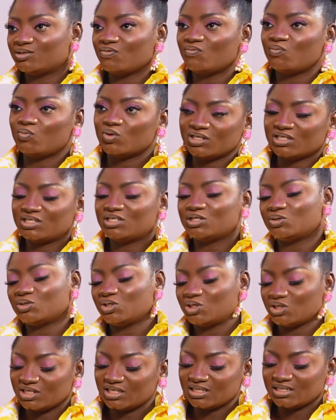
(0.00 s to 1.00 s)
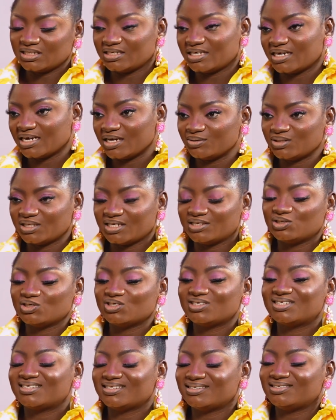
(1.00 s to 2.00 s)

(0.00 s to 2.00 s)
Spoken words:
of what the situation is in the house, and just